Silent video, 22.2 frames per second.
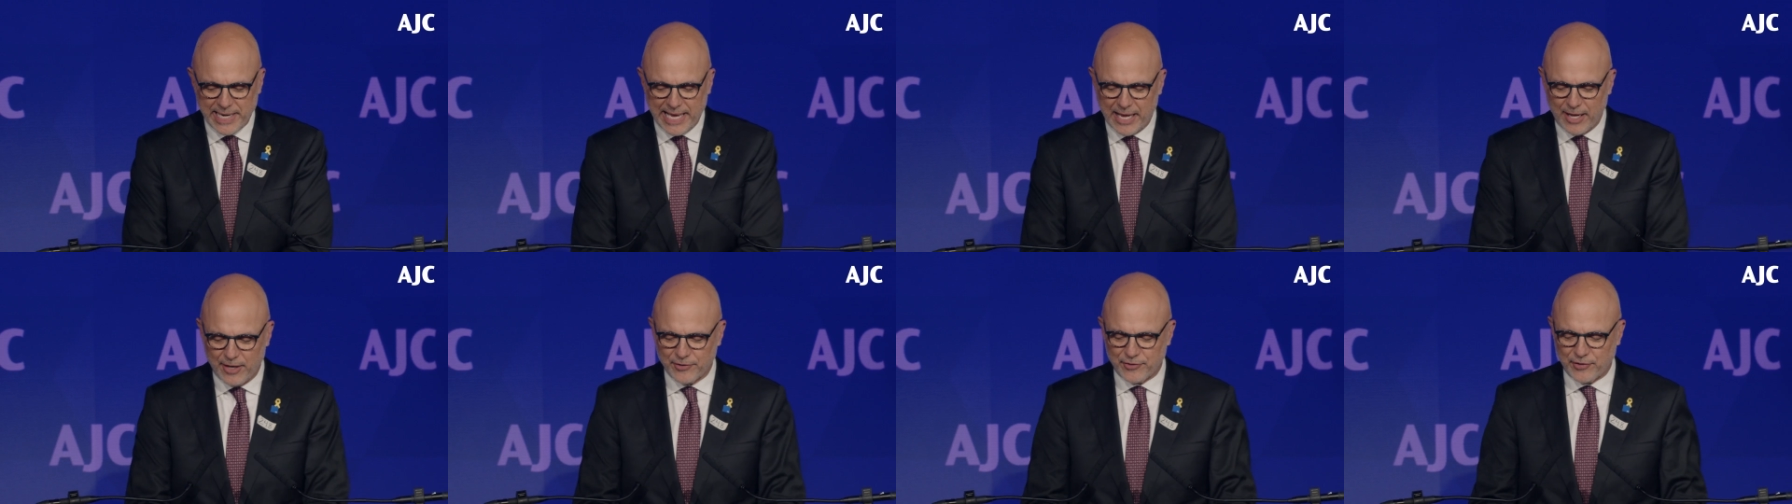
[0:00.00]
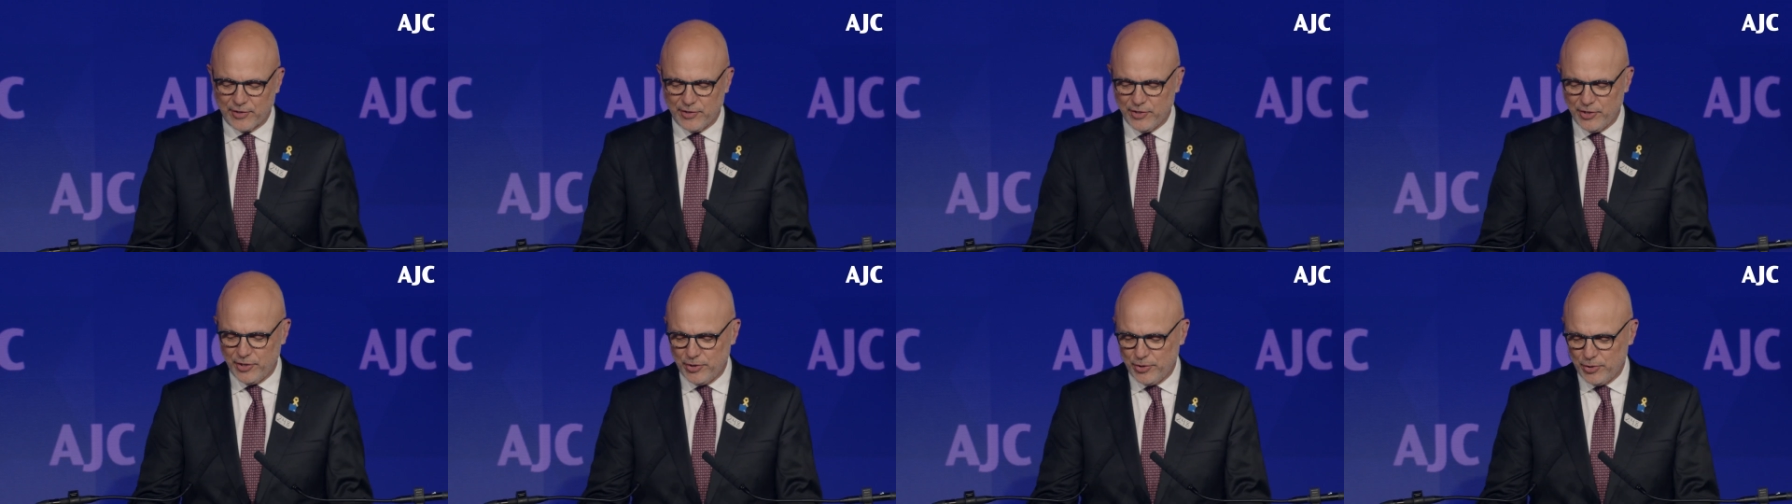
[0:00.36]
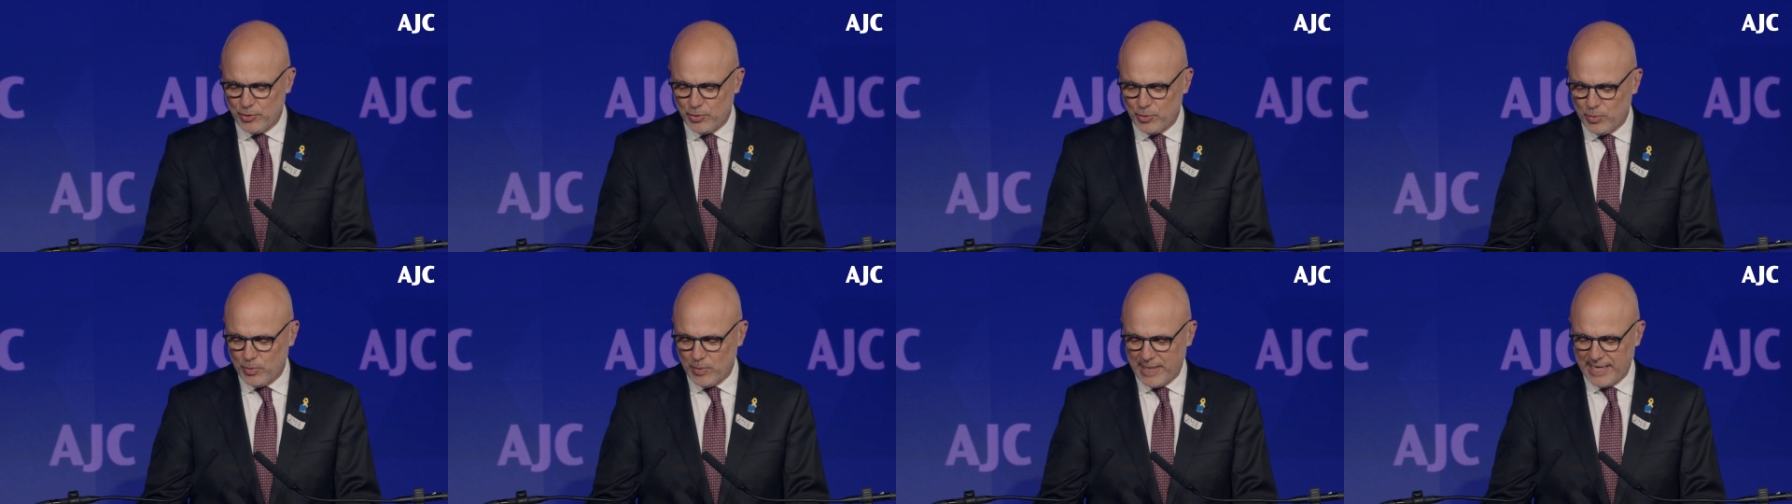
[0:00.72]
announce a
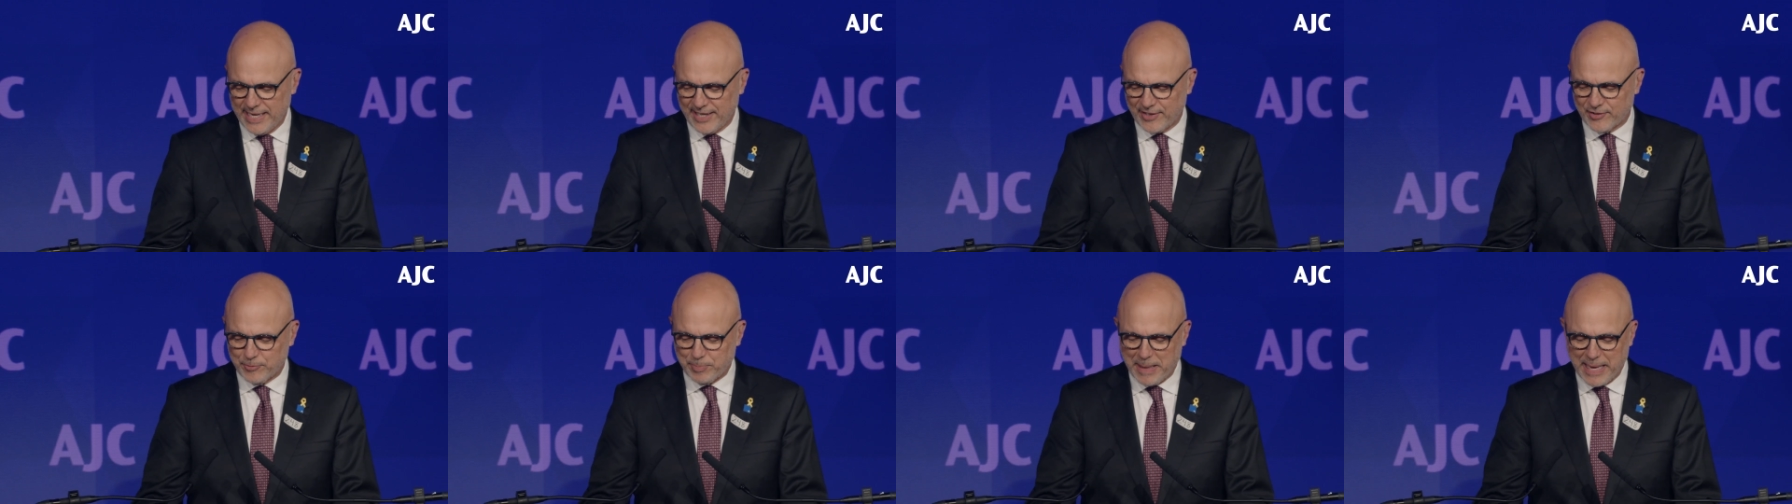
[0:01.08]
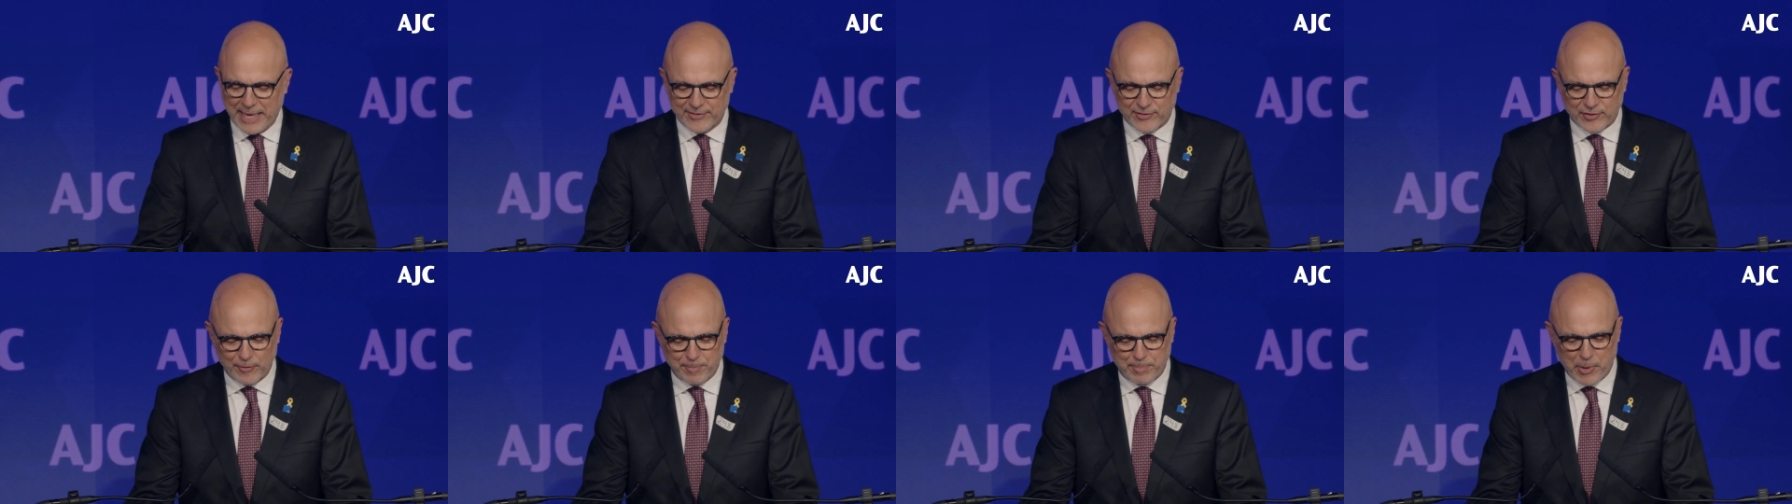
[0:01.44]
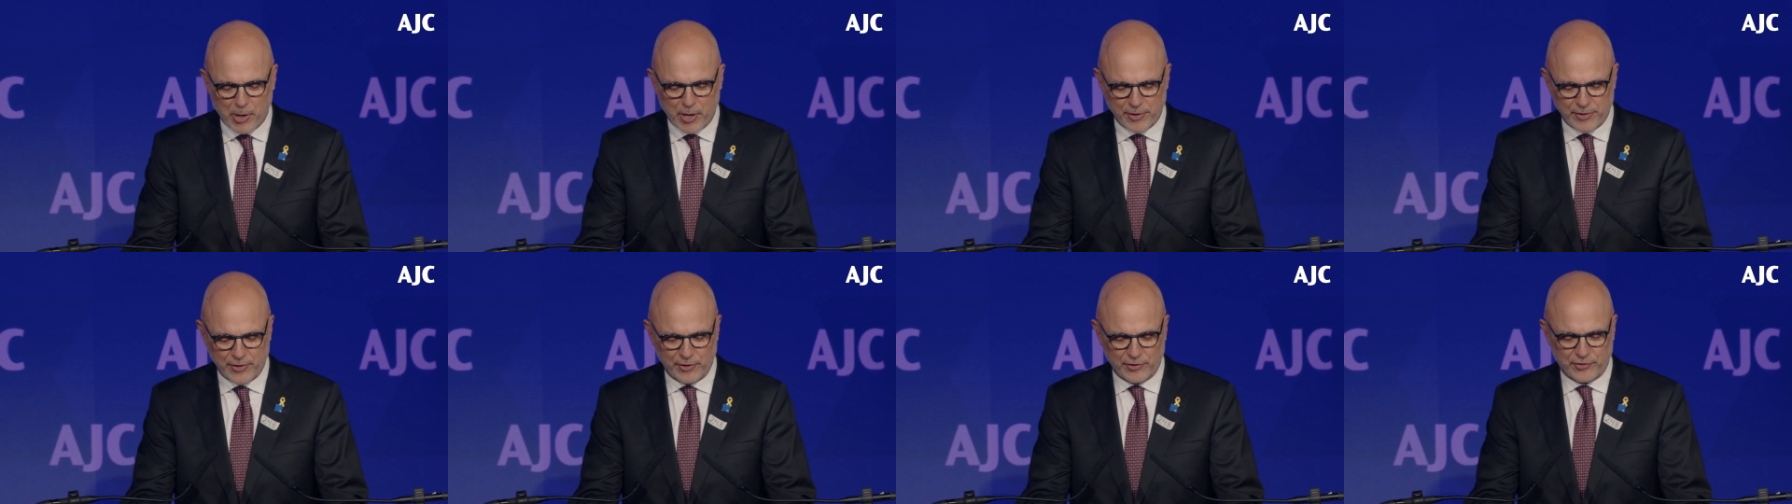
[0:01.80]
new and expansive
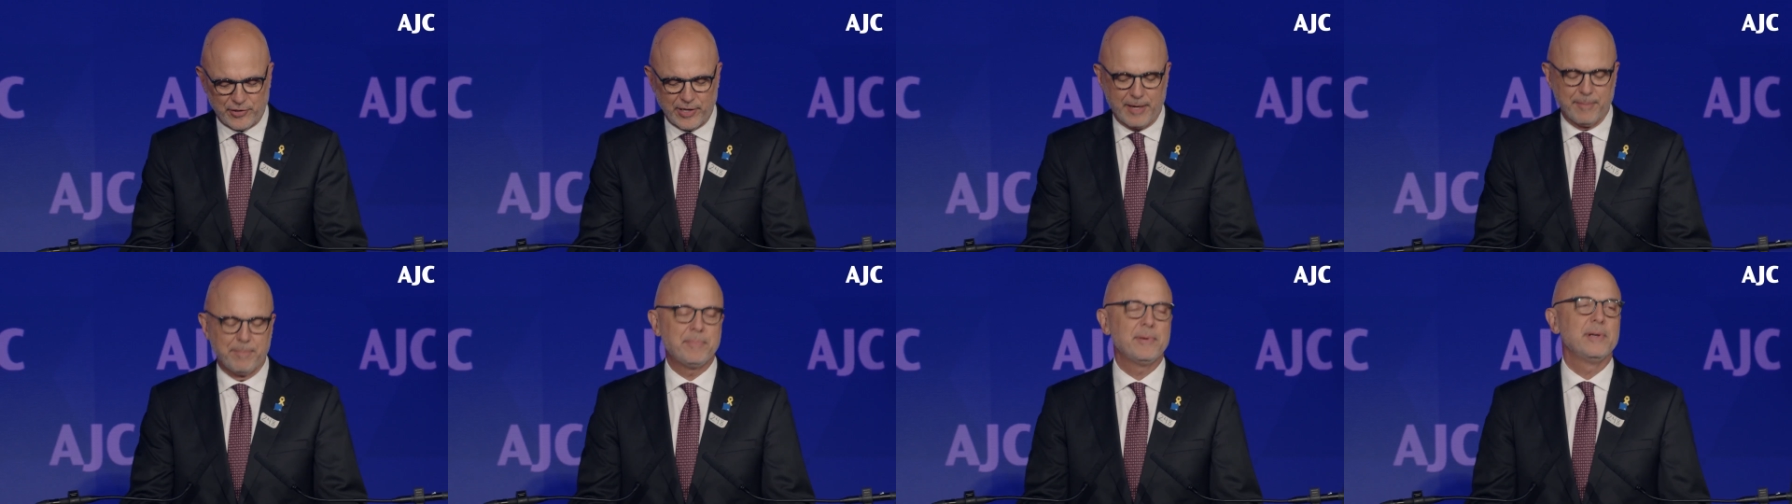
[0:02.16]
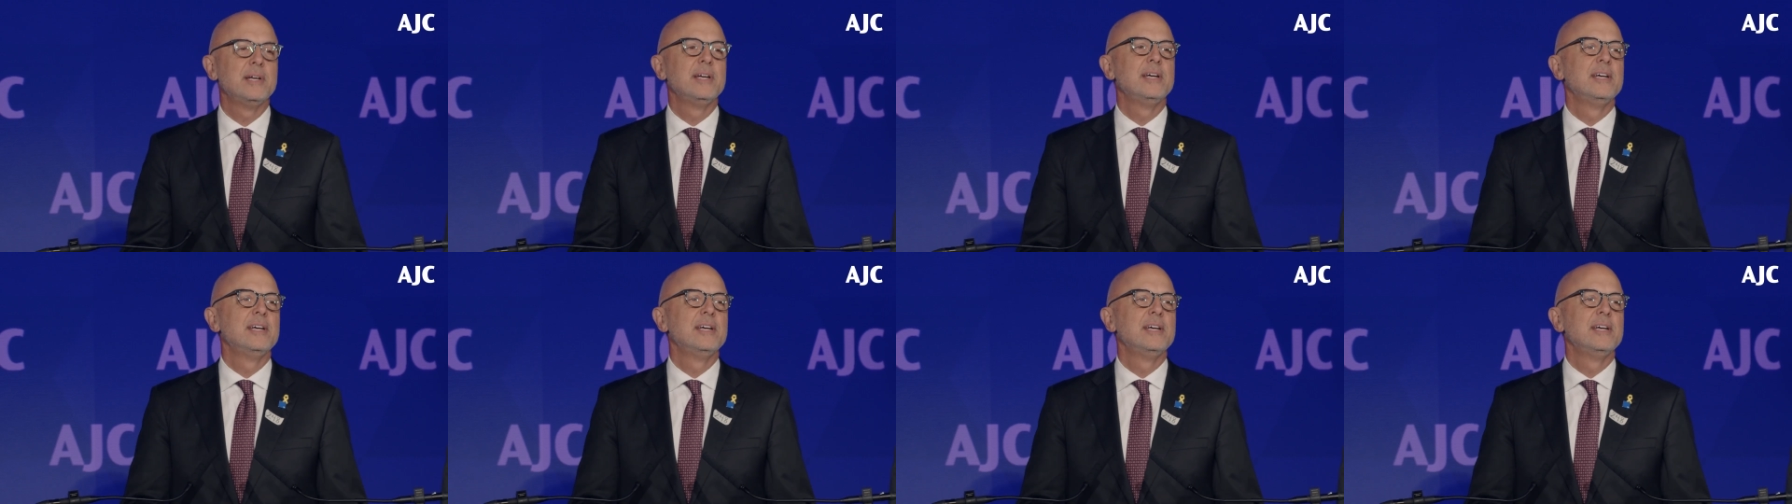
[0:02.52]
partnership